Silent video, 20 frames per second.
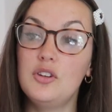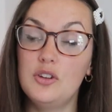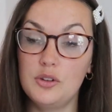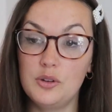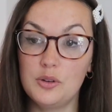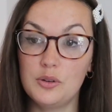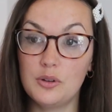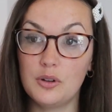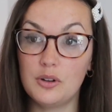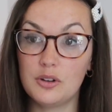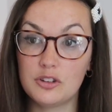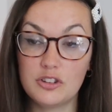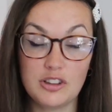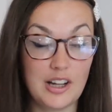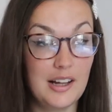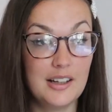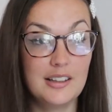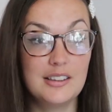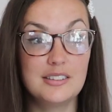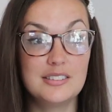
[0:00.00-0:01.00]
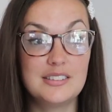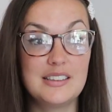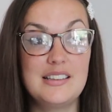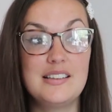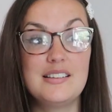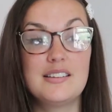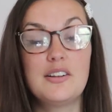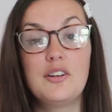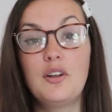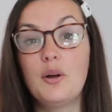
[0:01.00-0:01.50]
your child
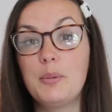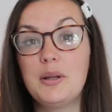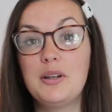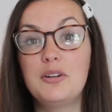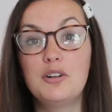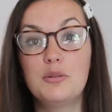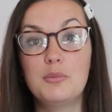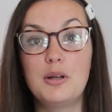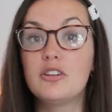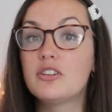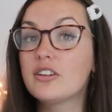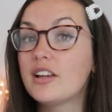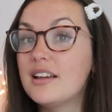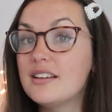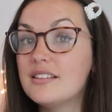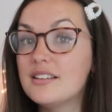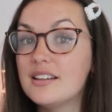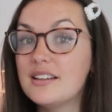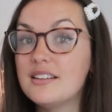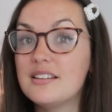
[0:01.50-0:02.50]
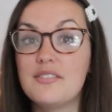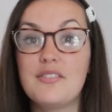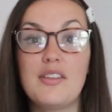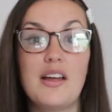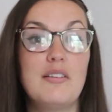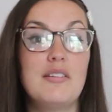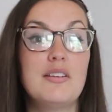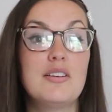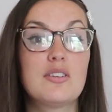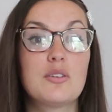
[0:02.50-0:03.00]
is not being home educated, if
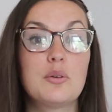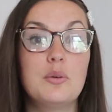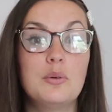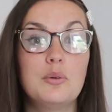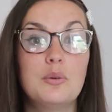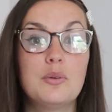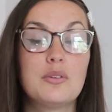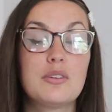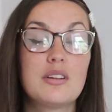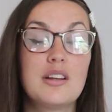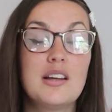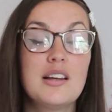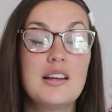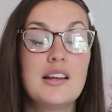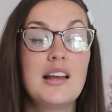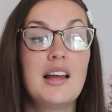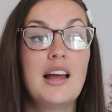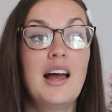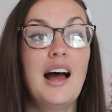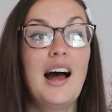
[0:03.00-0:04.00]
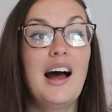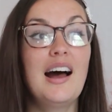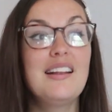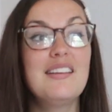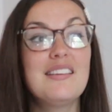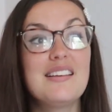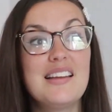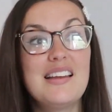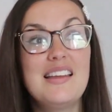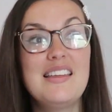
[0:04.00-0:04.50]
they're in schools.
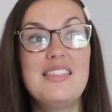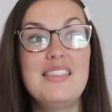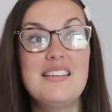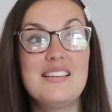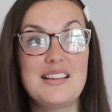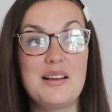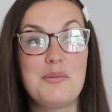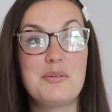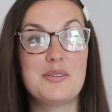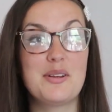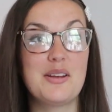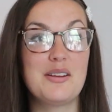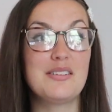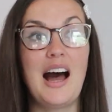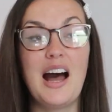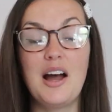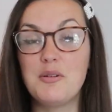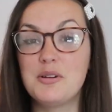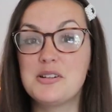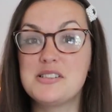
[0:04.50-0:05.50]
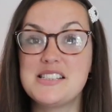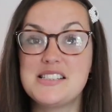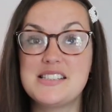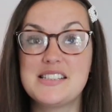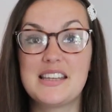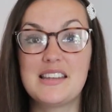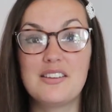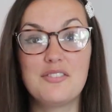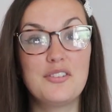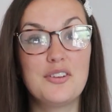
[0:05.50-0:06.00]
And in this episode I wanted to
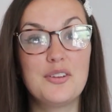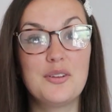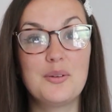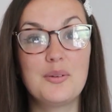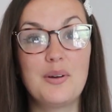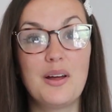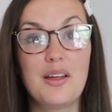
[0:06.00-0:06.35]
give you